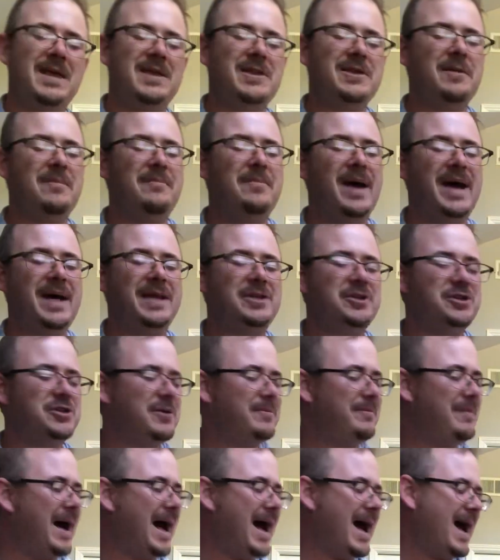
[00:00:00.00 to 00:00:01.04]
You bet your
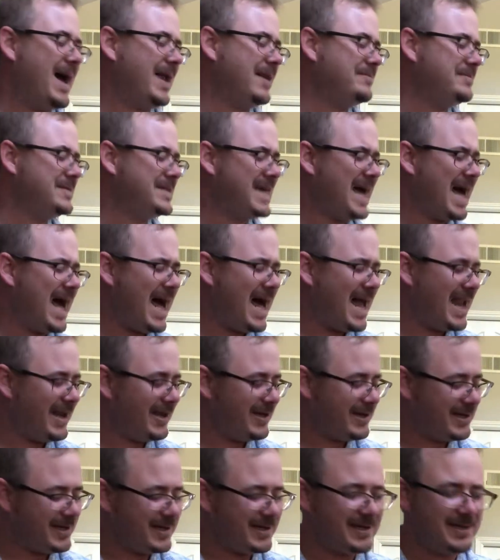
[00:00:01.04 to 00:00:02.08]
bottom
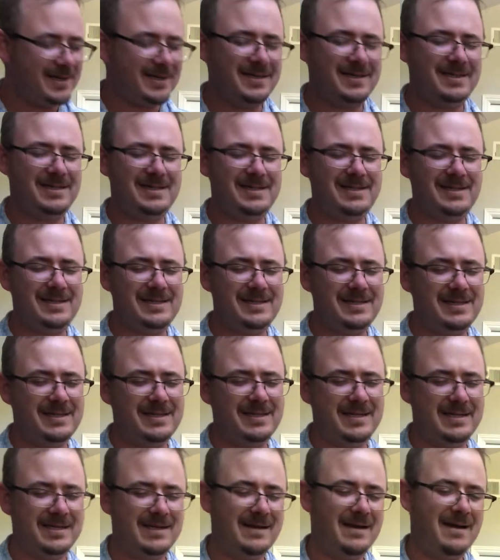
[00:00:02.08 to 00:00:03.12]
dollar
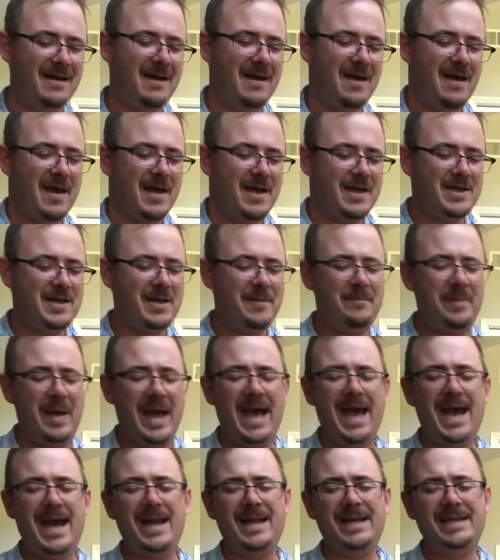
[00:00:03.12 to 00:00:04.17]
you're
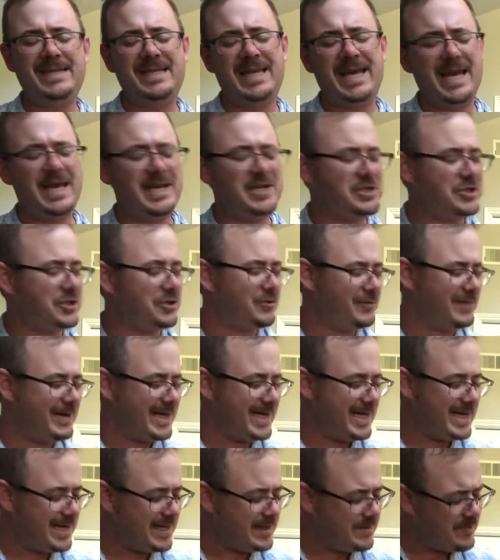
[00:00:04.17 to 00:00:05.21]

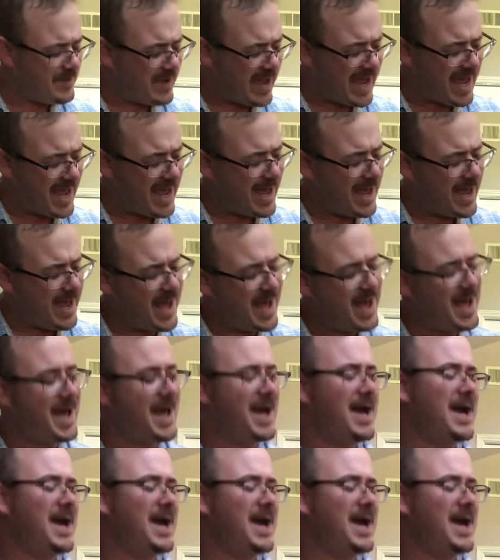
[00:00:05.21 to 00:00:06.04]
penitentiary bound.